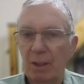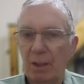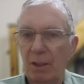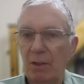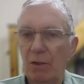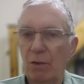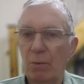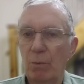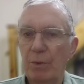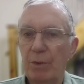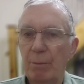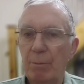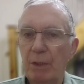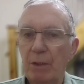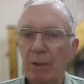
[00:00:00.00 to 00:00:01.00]
along with a
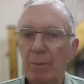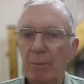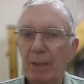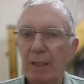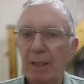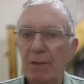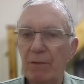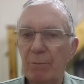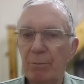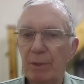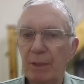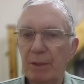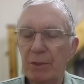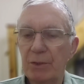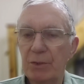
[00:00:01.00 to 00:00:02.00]
merry band of
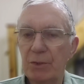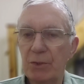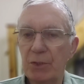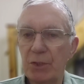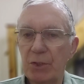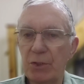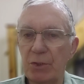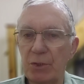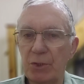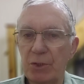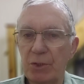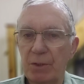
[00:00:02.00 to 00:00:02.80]
brothers and sisters.